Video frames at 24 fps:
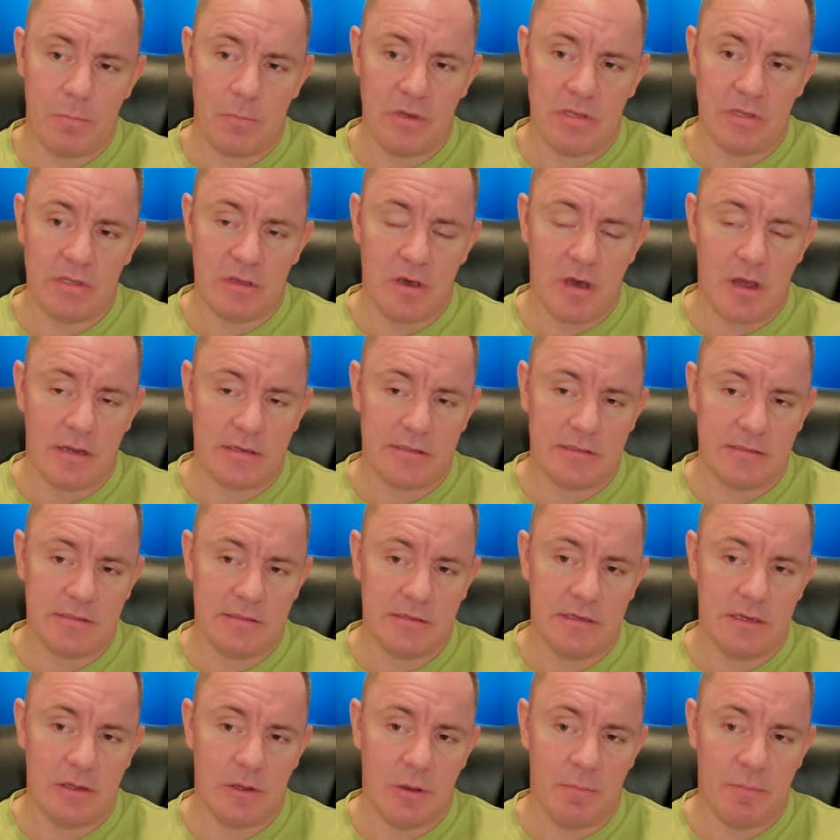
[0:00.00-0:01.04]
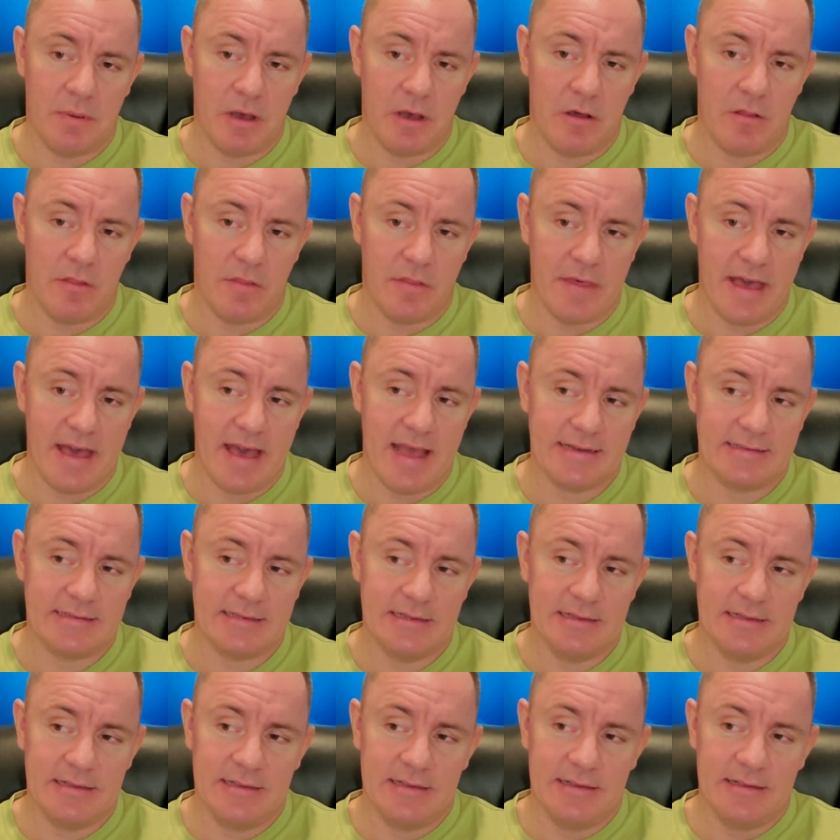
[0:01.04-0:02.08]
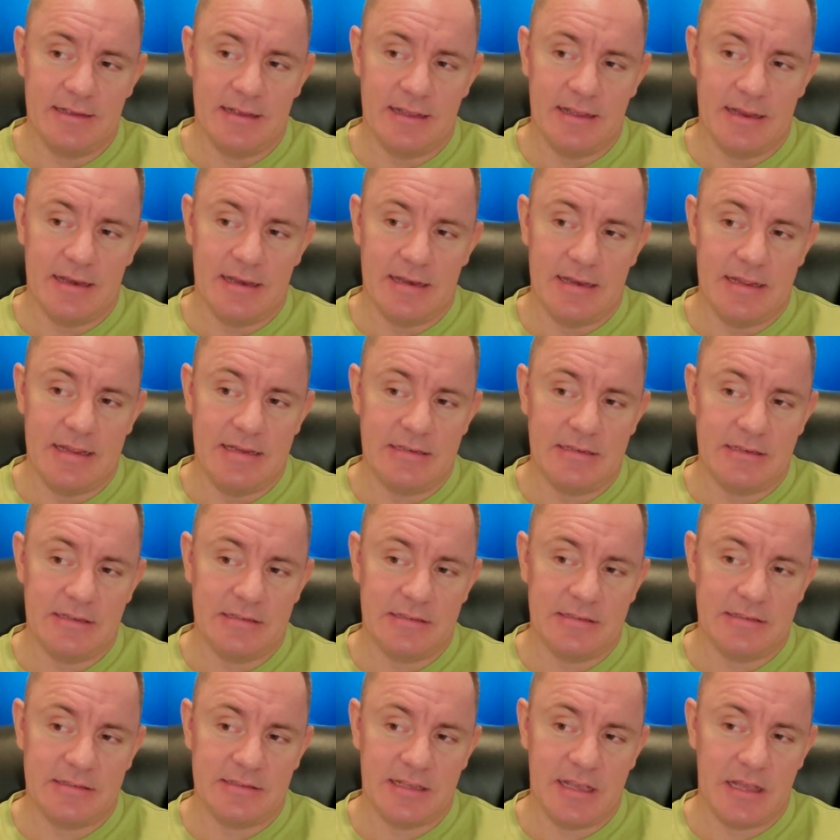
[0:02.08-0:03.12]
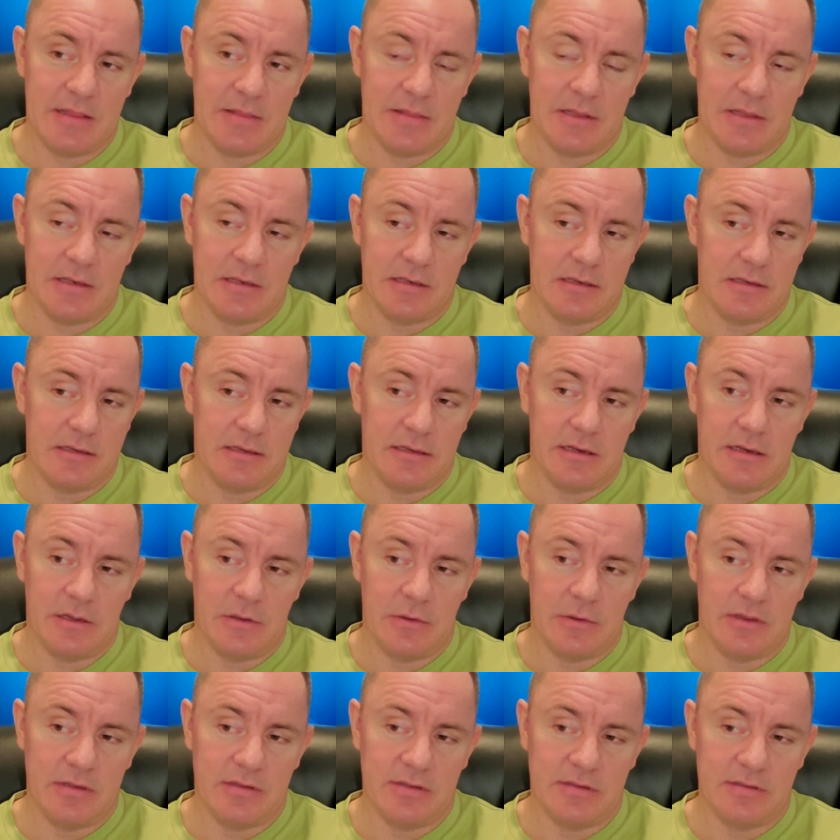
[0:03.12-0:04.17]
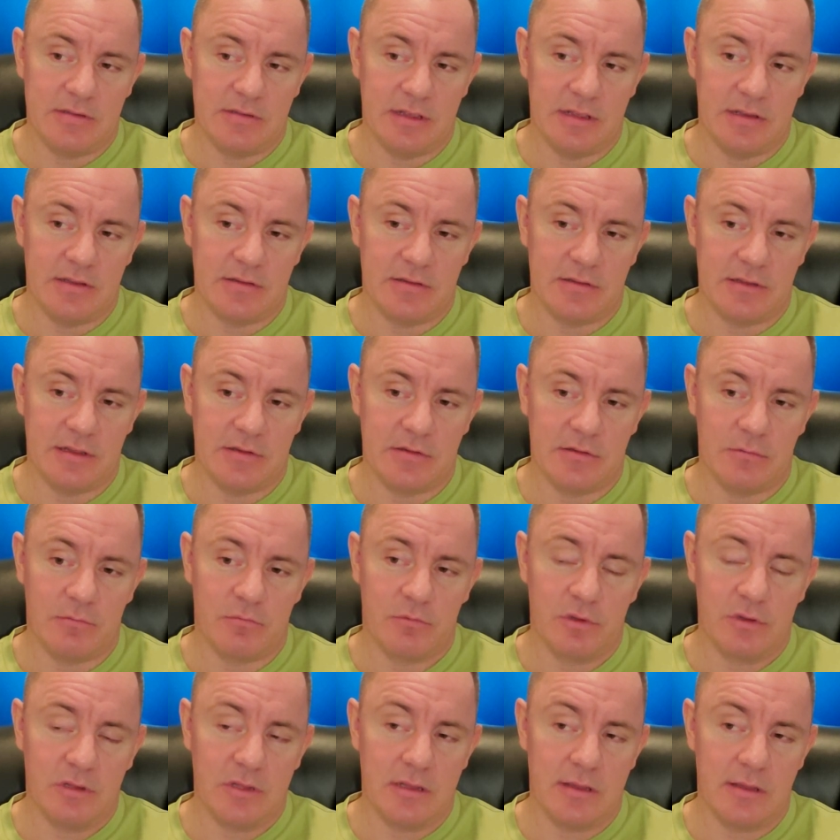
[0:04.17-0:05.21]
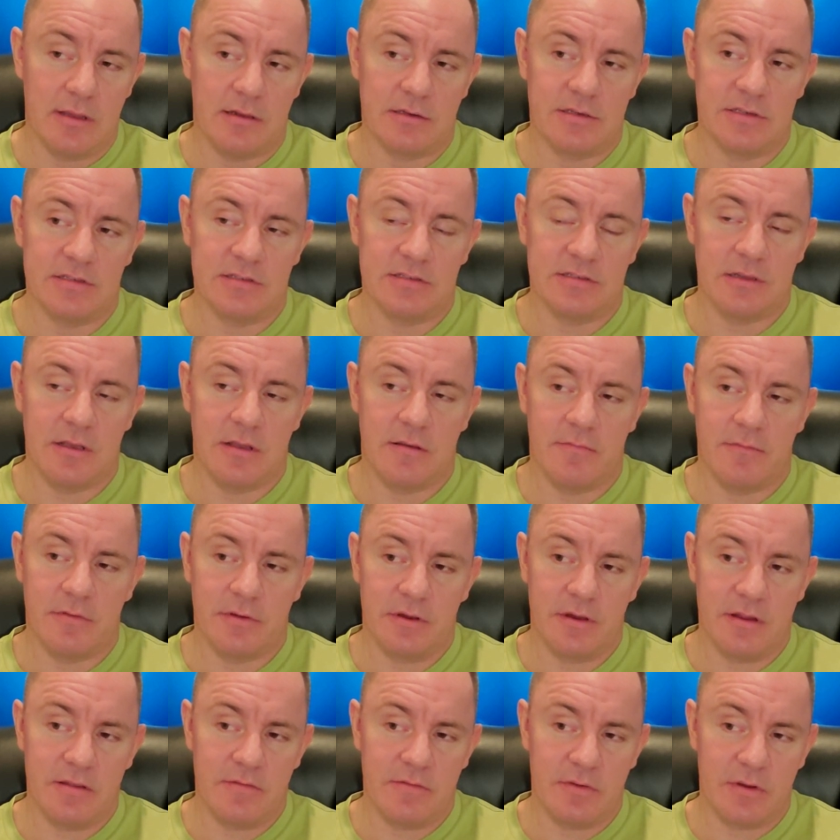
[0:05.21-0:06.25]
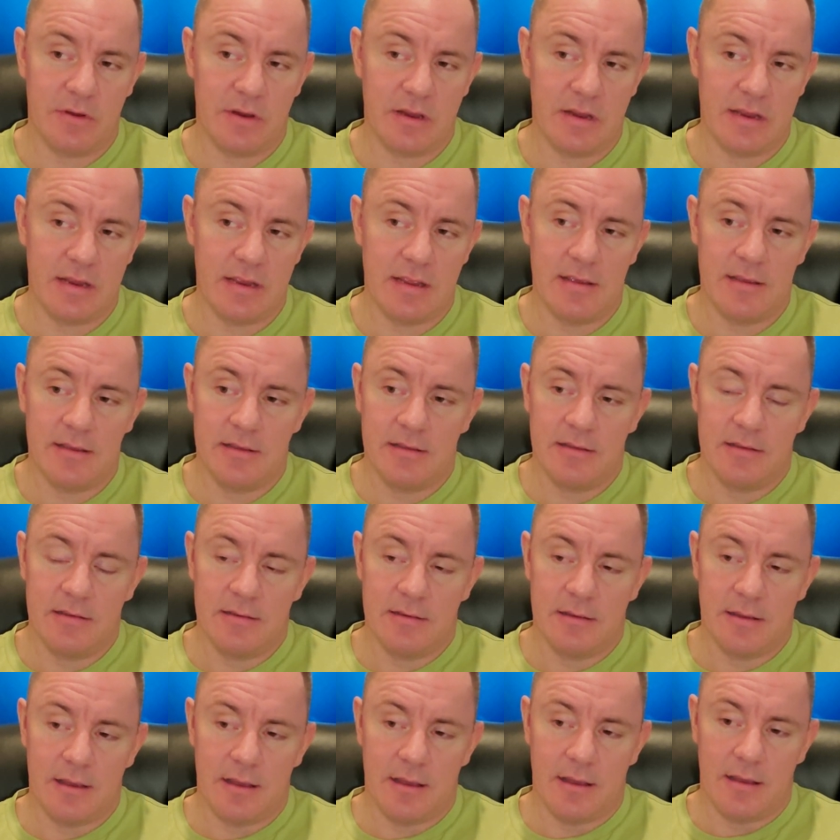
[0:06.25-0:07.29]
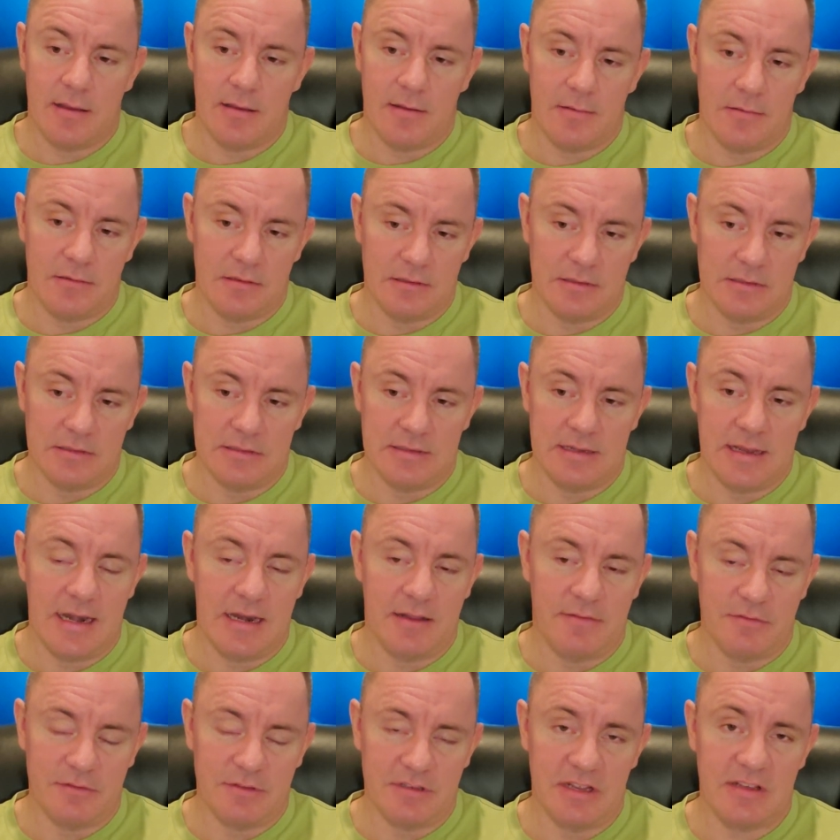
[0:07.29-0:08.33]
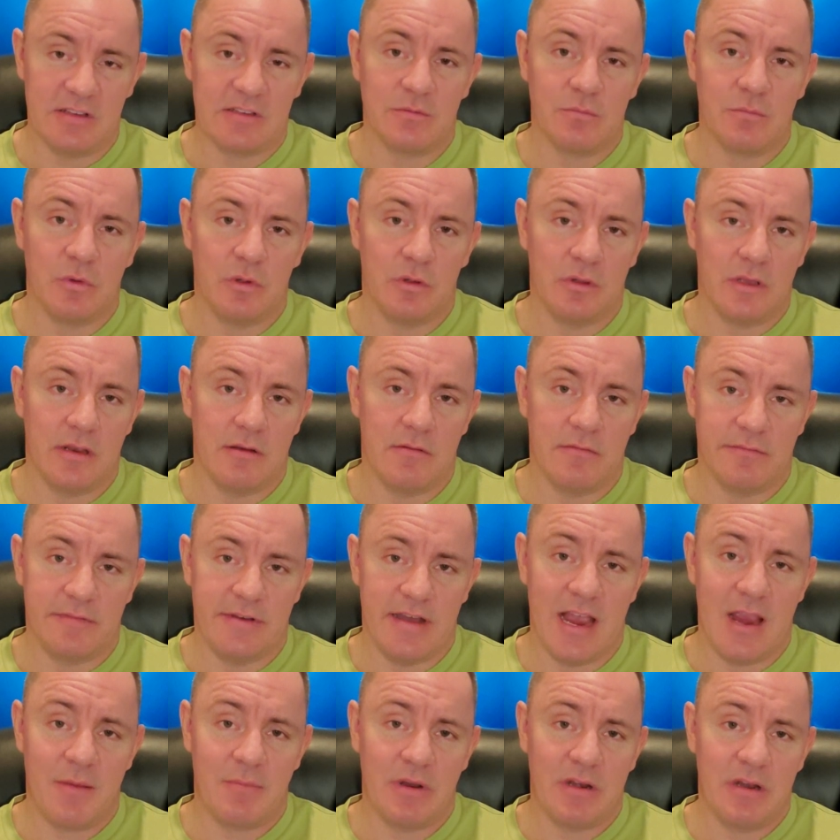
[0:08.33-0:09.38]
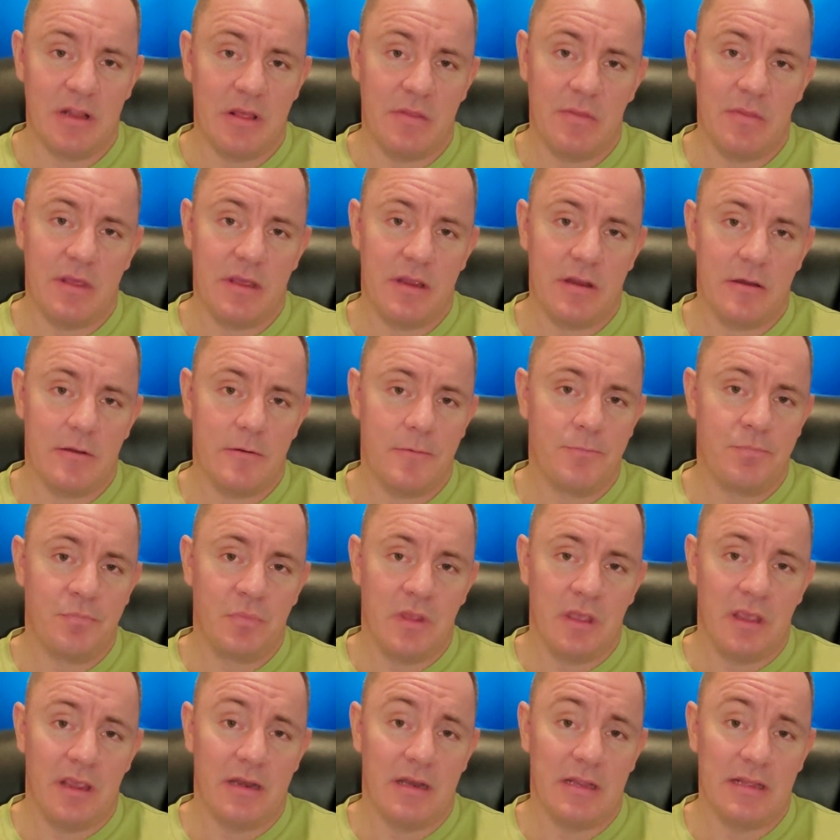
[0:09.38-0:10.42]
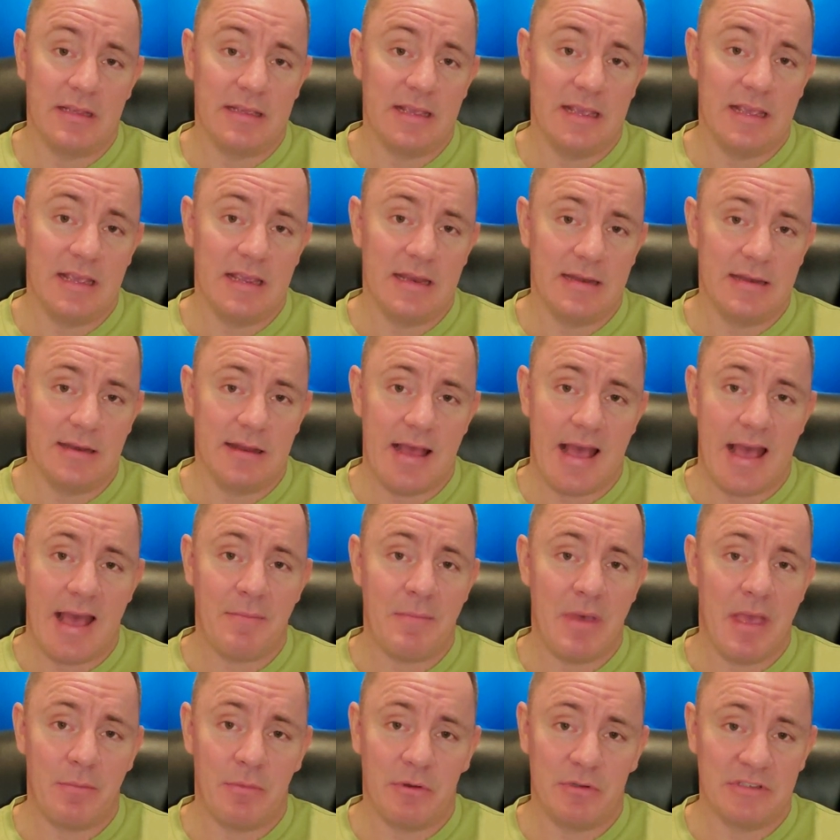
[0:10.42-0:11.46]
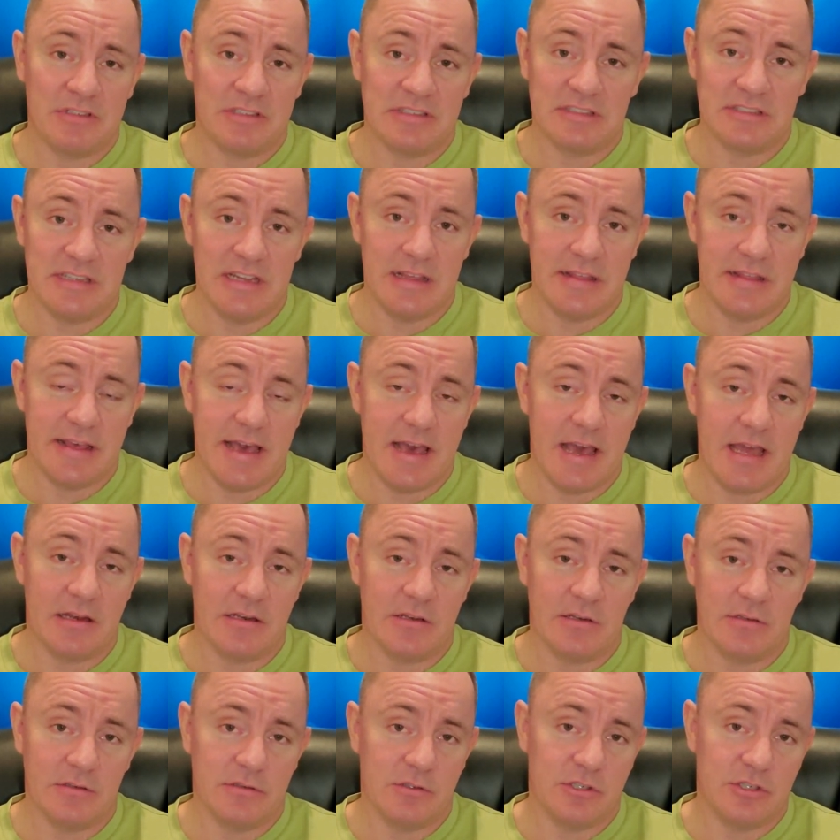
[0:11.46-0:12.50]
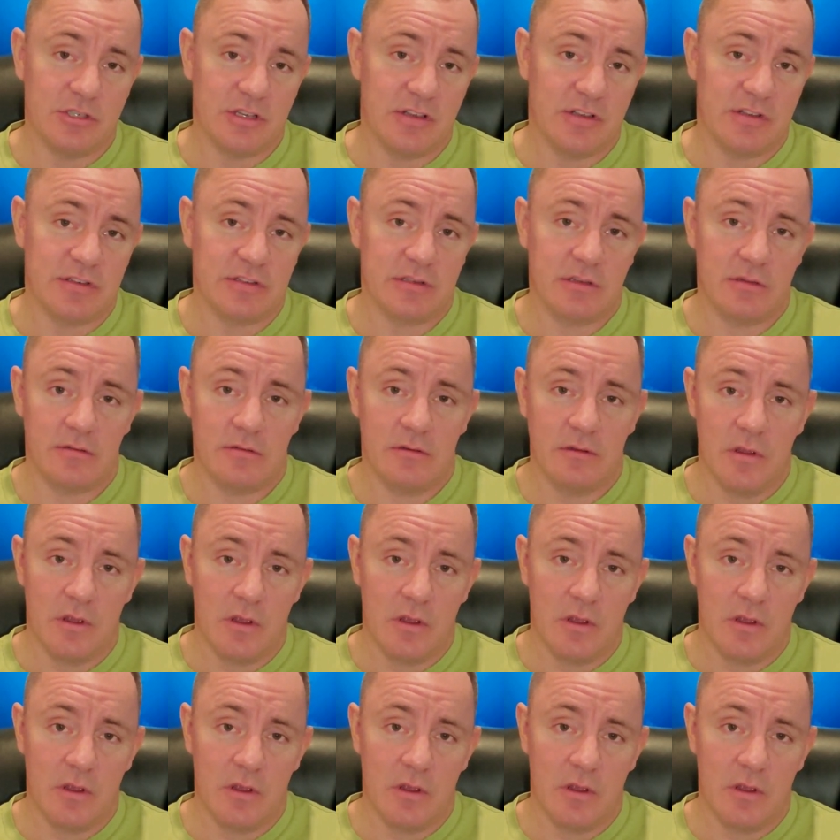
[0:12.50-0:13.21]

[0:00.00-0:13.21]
we talked, about that, and he just said that, it's really just a very, very kind of dismal environment in there. And again, I'm able to see that just